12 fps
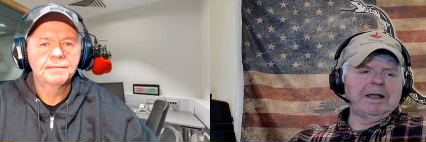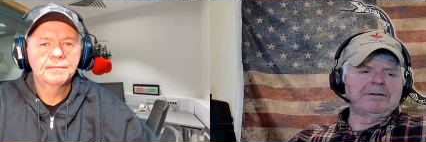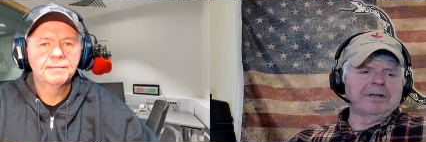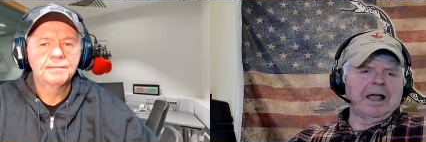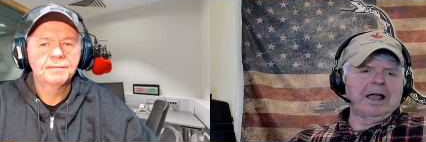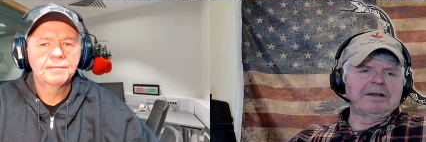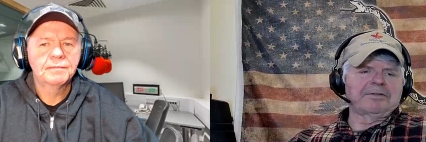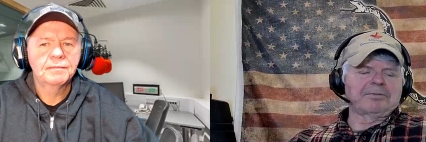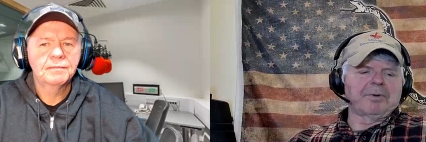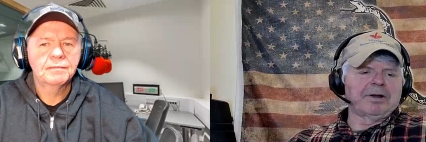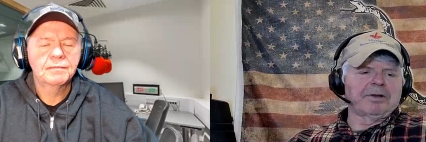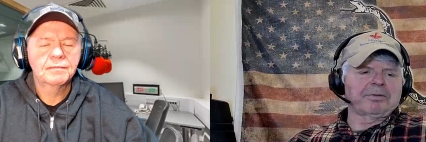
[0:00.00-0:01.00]
Speaker 1: I, I just
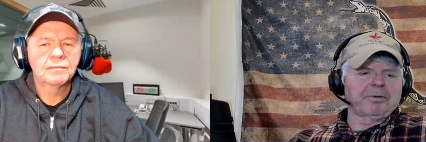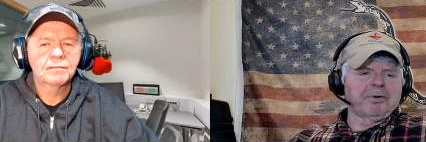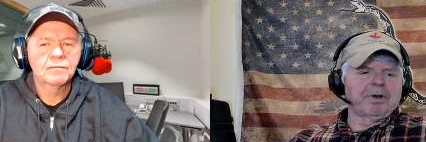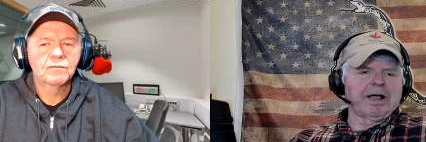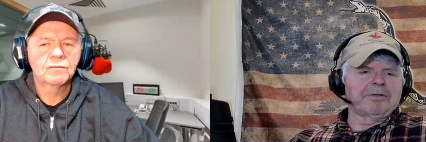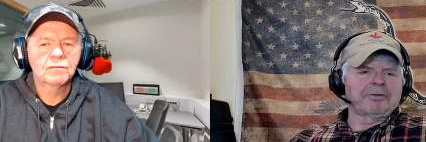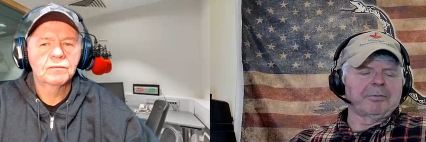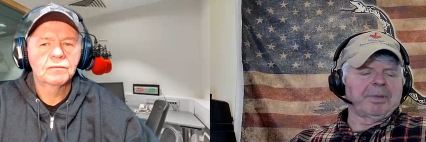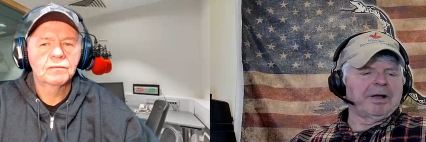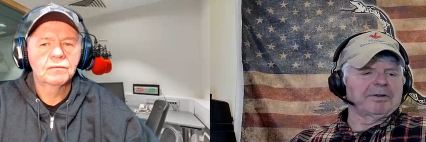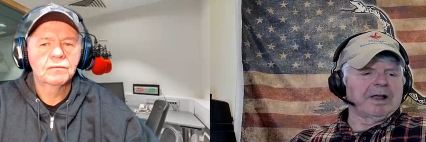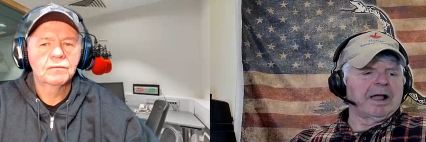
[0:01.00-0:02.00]
wanted to throw it out there
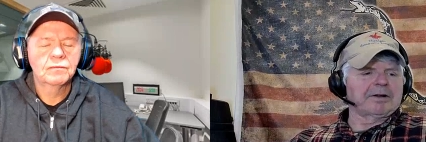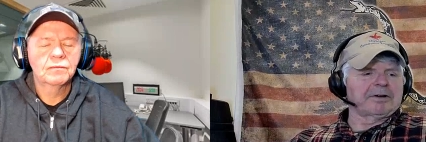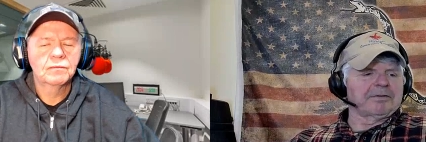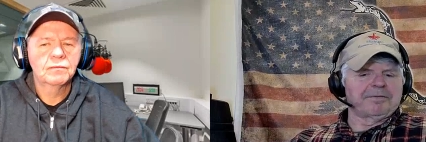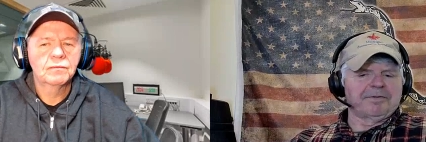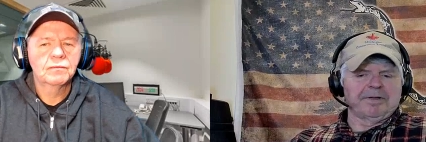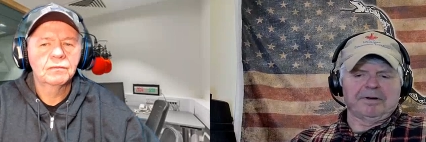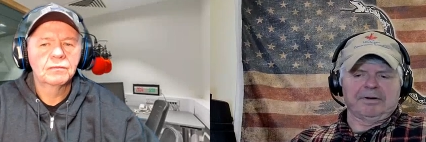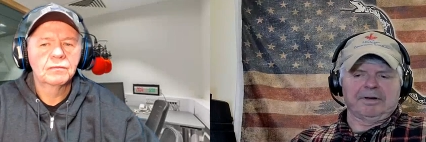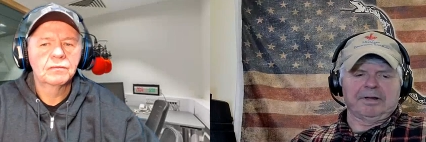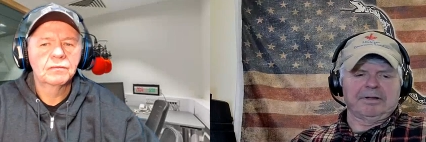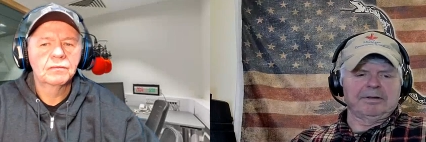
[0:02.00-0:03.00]
about Dr.
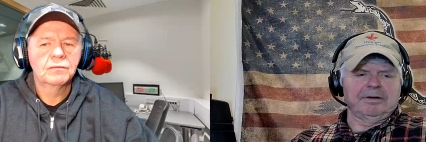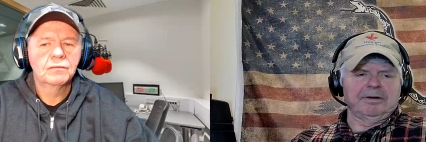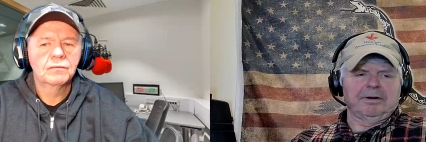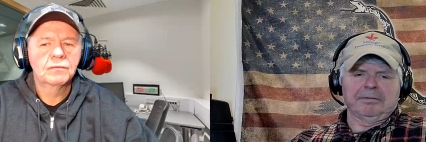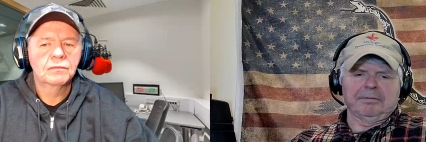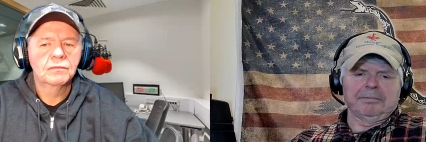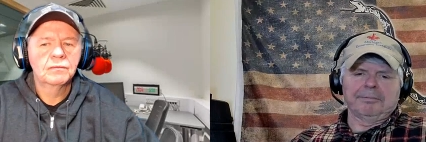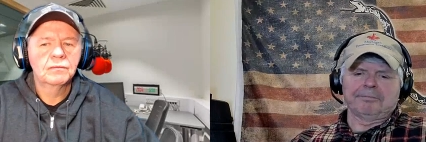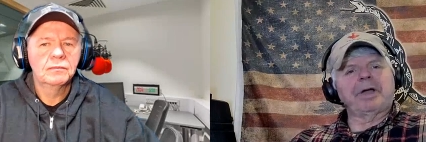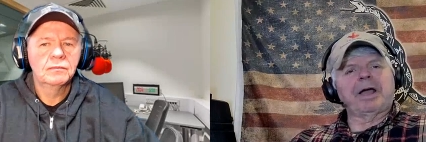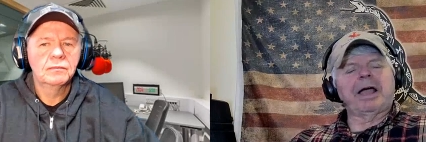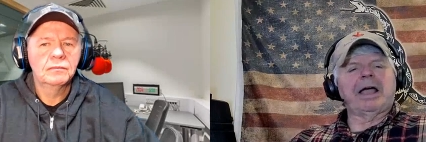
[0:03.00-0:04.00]
Phil. Uh, you know,
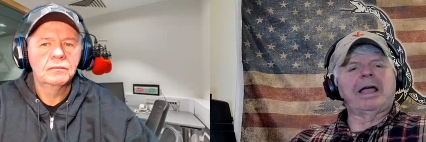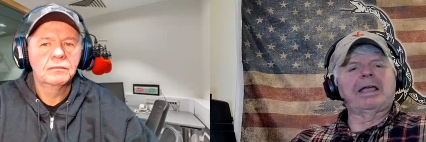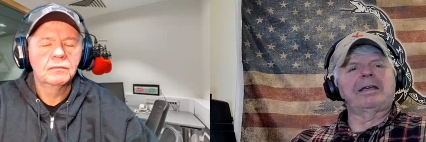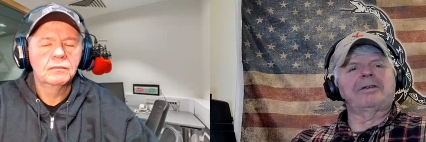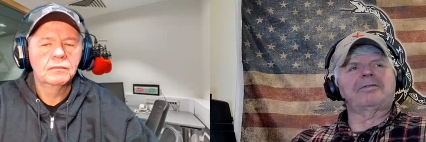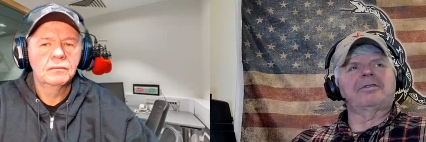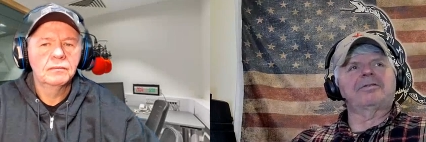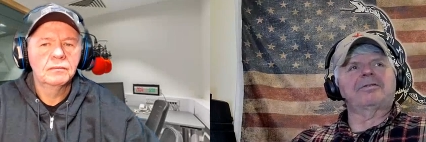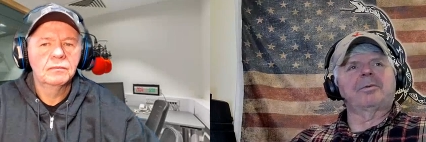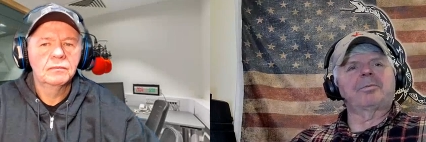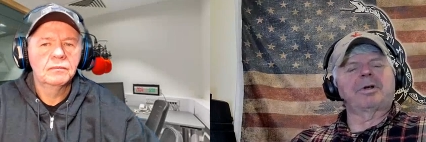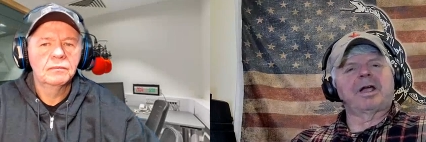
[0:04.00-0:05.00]
some I, I, guess in
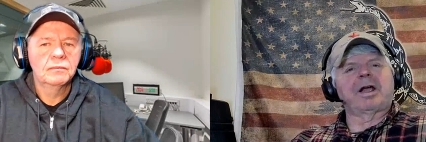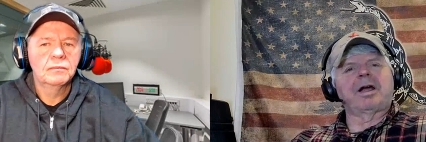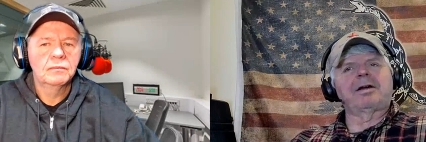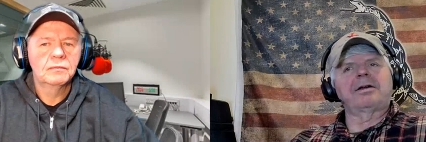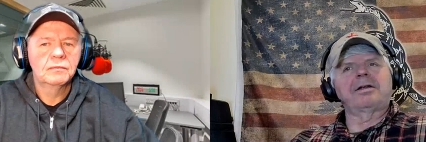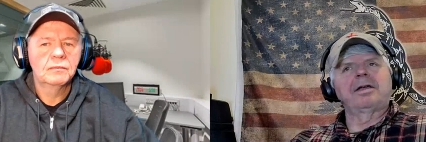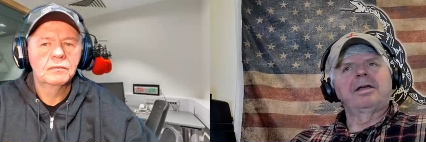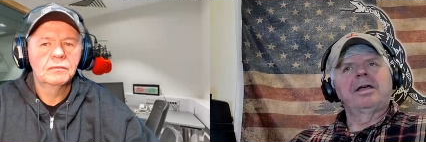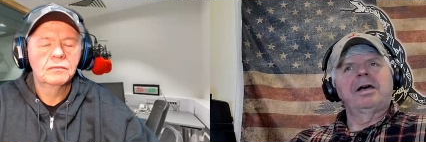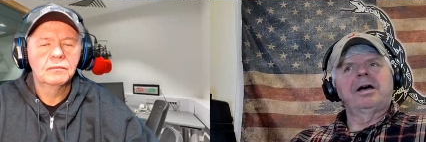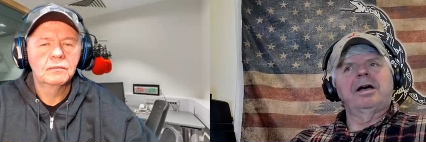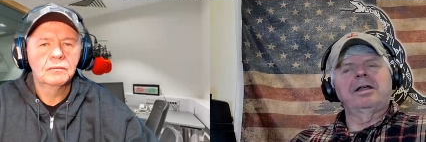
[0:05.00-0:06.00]
some regard,
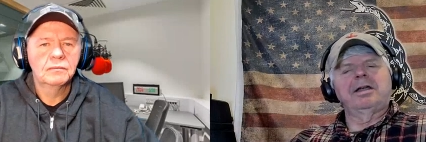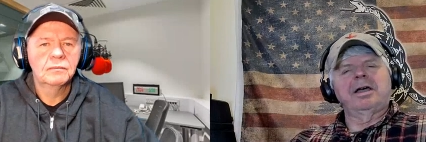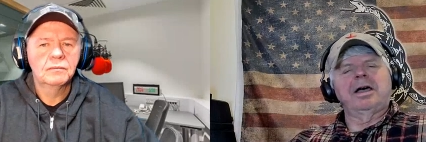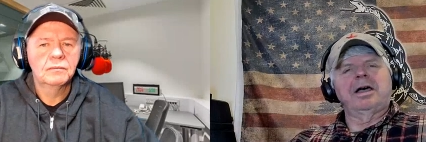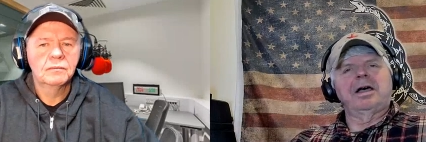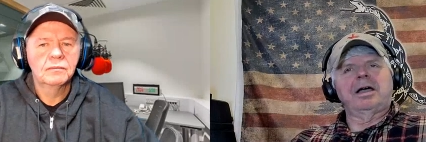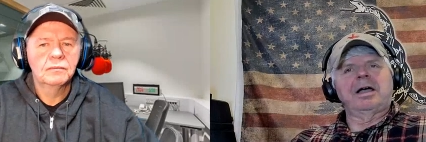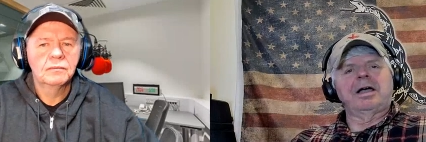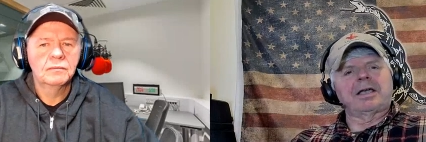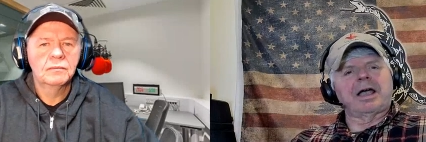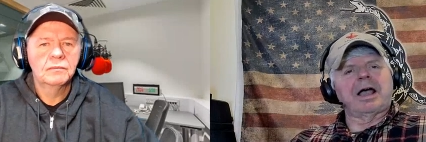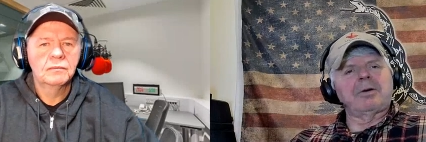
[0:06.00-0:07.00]
a
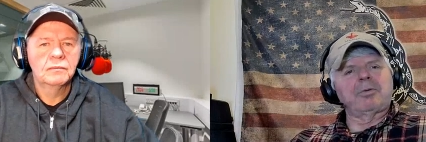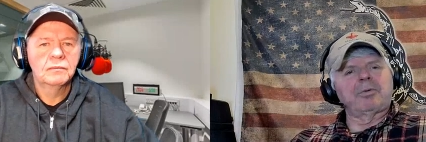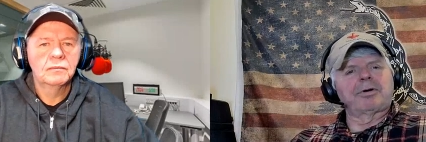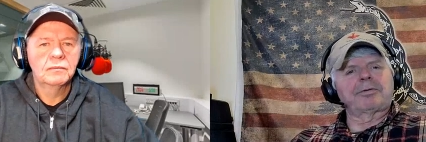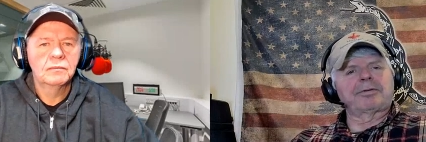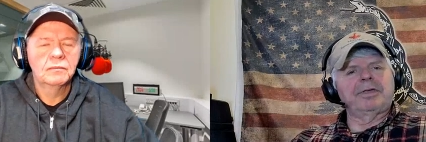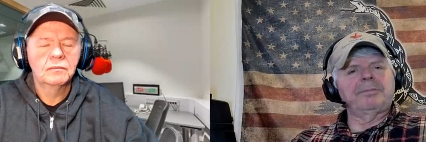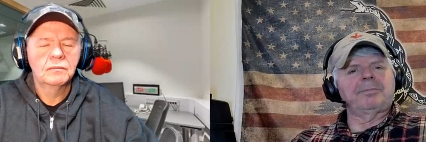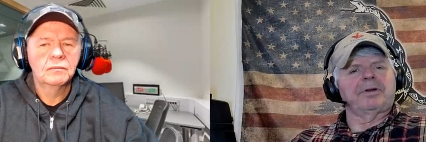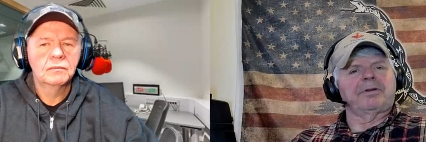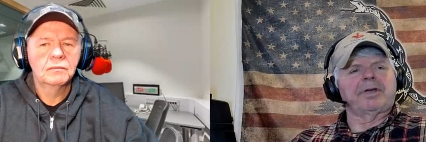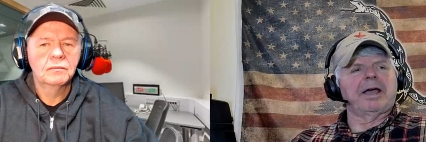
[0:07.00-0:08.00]
guy worth
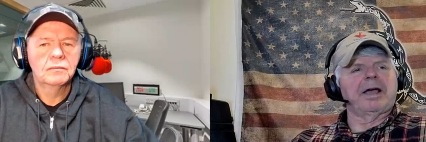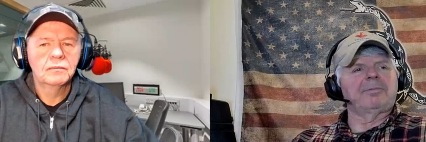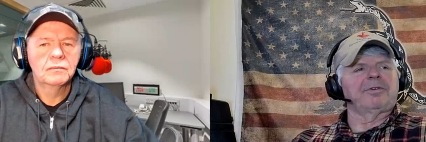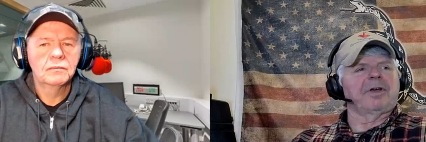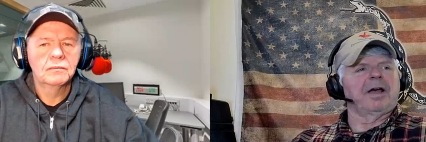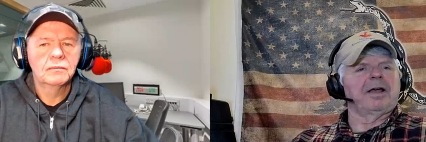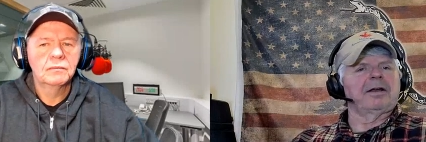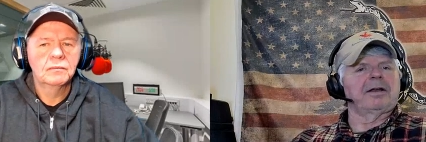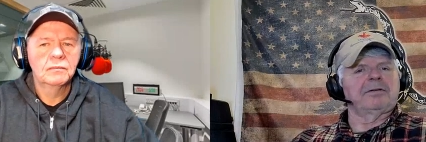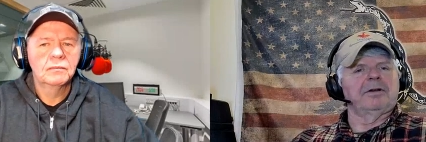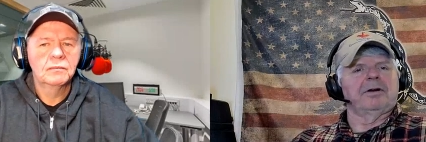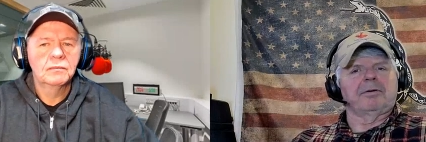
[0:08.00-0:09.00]
keeping tabs
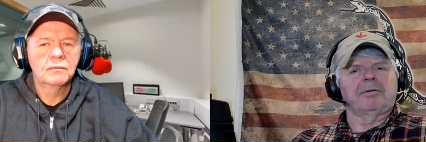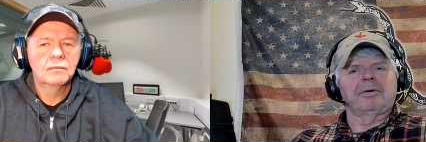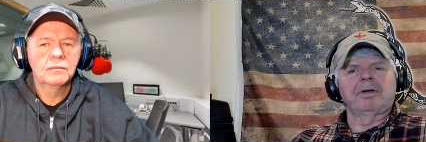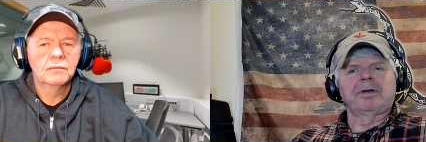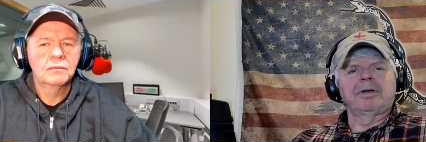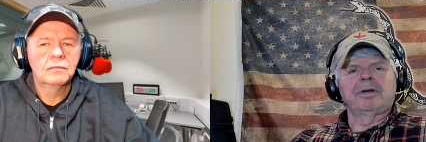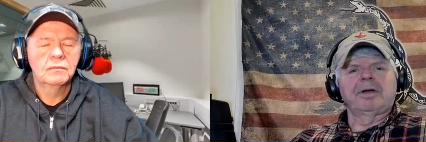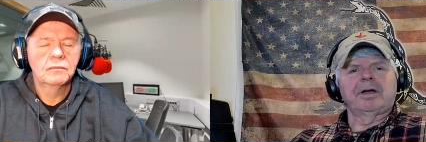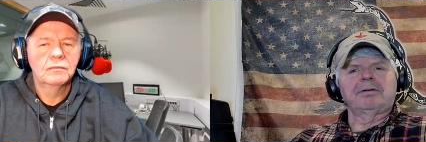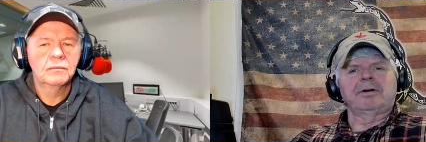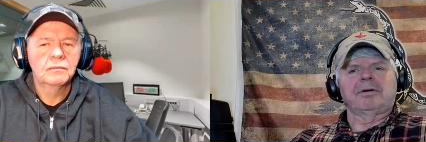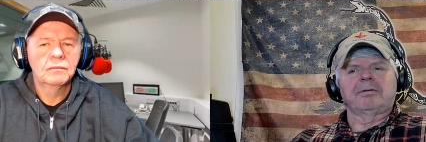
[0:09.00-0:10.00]
on. You know,
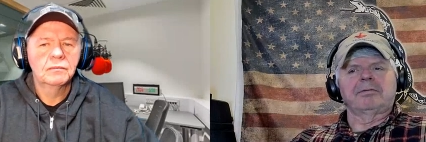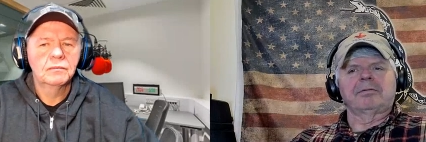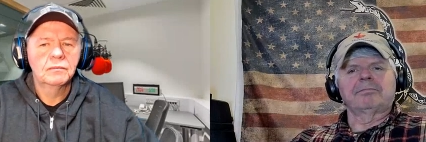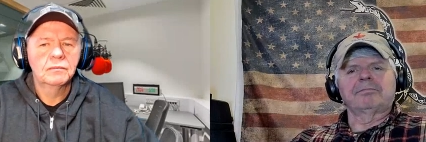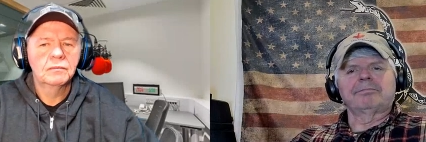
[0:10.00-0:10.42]
you know,